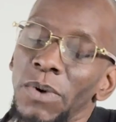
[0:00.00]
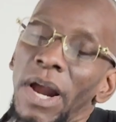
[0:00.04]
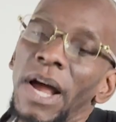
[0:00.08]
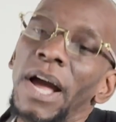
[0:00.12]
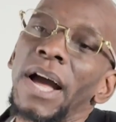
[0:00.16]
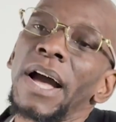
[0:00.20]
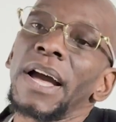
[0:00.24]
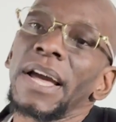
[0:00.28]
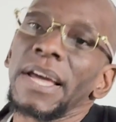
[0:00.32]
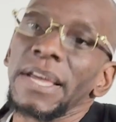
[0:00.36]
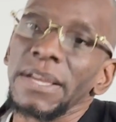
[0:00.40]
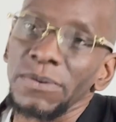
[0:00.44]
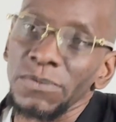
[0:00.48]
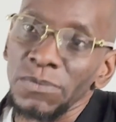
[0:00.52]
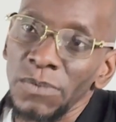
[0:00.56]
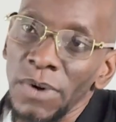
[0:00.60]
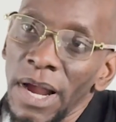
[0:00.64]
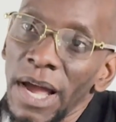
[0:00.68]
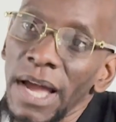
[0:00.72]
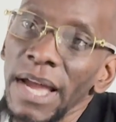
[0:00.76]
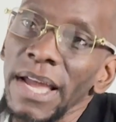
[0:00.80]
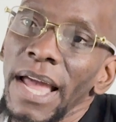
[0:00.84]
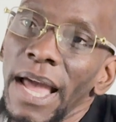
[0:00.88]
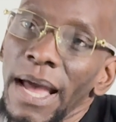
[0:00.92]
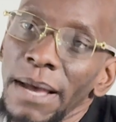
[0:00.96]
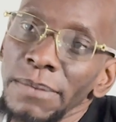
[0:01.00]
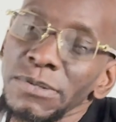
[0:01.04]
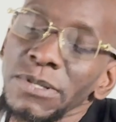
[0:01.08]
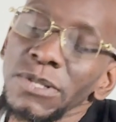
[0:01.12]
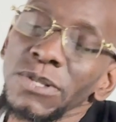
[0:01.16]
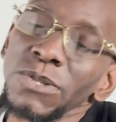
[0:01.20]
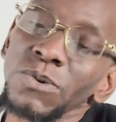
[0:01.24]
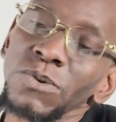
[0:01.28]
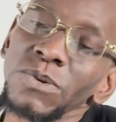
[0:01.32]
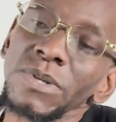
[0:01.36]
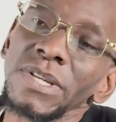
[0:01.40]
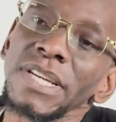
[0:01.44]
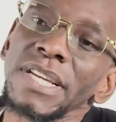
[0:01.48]
Right,
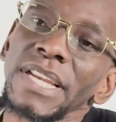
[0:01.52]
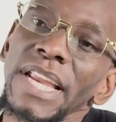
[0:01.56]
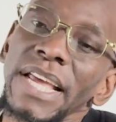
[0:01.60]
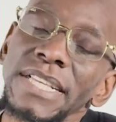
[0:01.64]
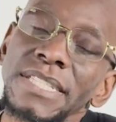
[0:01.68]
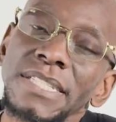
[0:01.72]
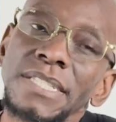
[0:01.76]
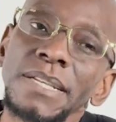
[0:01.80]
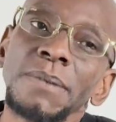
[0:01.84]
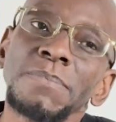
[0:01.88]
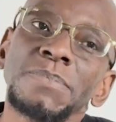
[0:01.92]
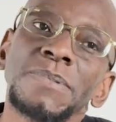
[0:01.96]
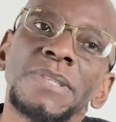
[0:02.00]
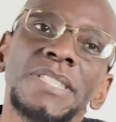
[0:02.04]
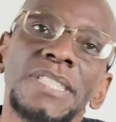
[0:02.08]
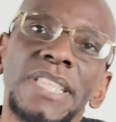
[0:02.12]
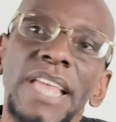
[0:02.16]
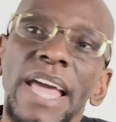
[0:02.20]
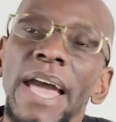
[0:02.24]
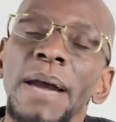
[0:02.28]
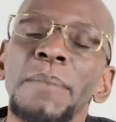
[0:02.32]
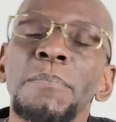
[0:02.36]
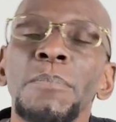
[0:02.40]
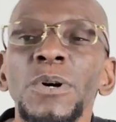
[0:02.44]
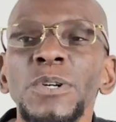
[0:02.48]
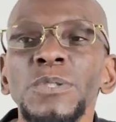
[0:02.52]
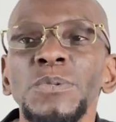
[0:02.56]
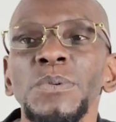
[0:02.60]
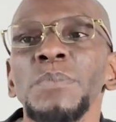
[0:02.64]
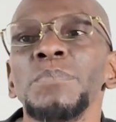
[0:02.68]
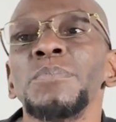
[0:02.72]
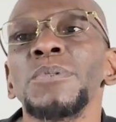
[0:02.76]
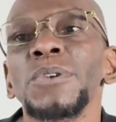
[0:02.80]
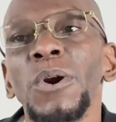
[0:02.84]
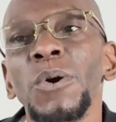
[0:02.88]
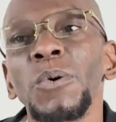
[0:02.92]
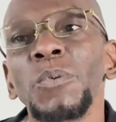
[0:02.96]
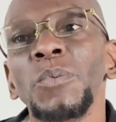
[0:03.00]
absolutely. And that's something that most
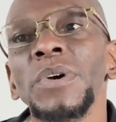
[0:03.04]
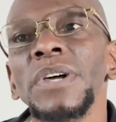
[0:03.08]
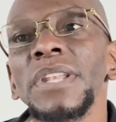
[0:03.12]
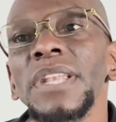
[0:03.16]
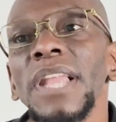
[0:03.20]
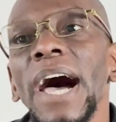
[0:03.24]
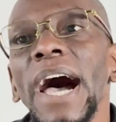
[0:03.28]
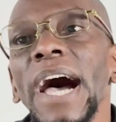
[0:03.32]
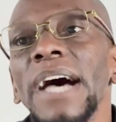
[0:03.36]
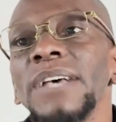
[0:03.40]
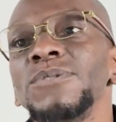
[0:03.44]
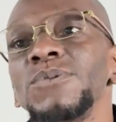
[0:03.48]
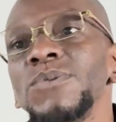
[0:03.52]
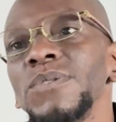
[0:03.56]
people don't realize.